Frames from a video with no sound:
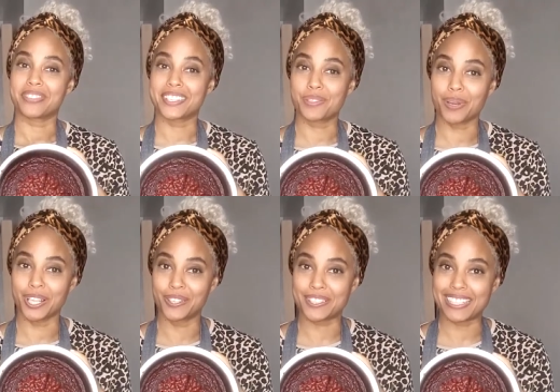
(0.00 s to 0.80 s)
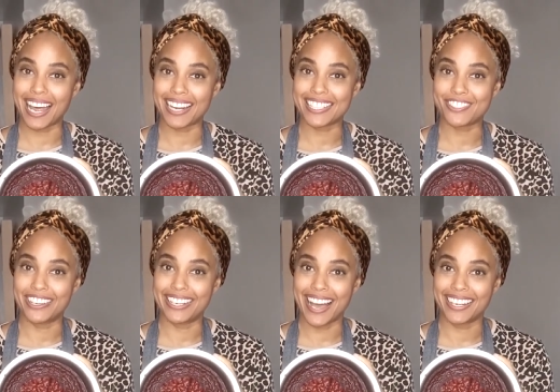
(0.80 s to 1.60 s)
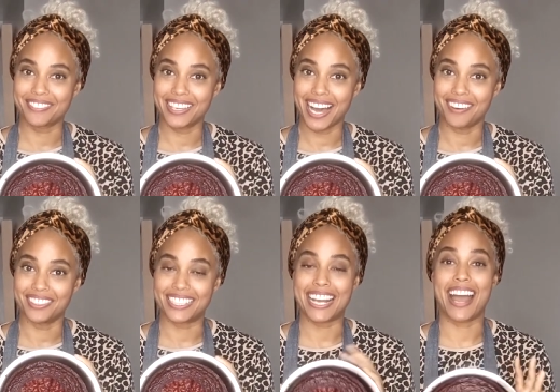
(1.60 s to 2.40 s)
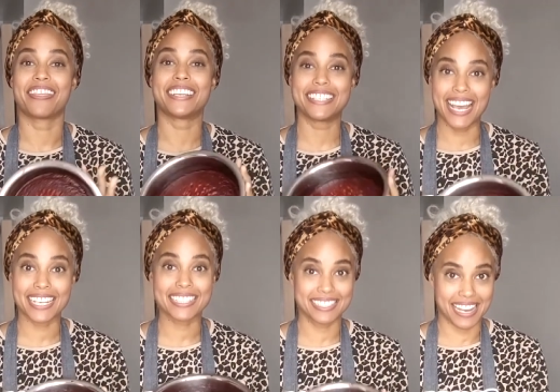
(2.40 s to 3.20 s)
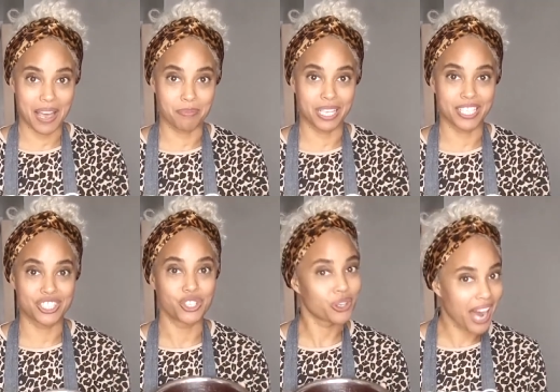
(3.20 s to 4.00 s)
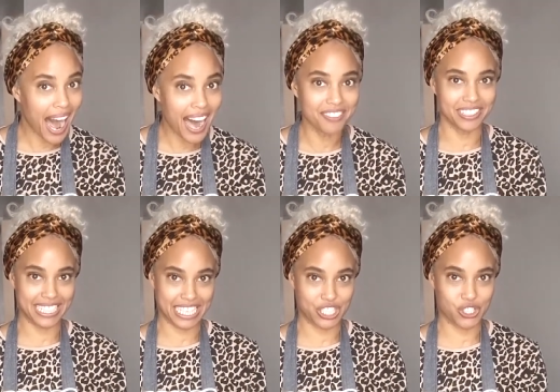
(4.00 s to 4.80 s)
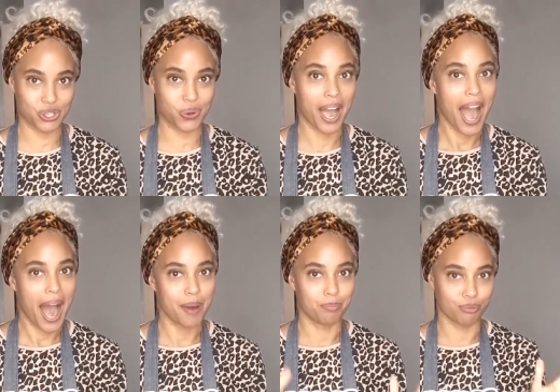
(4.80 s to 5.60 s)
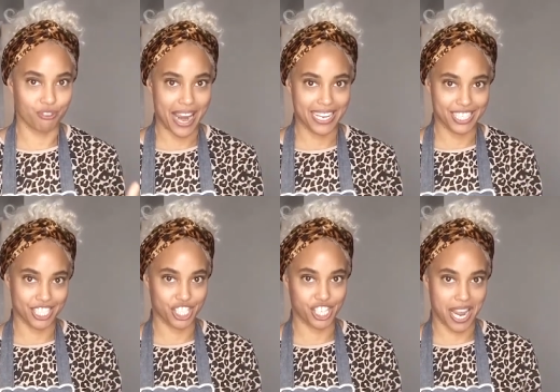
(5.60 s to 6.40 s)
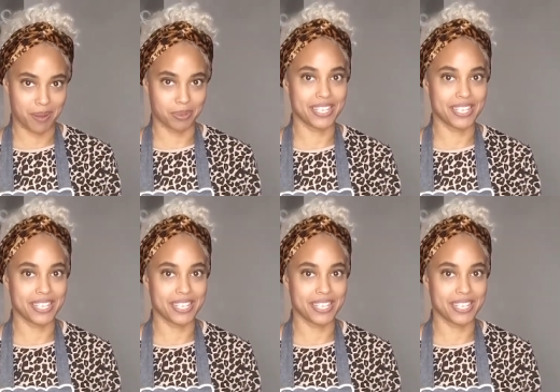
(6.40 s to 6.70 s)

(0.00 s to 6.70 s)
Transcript: this is what it looks like straight out of the oven and the next step is to carve it into a brain shape.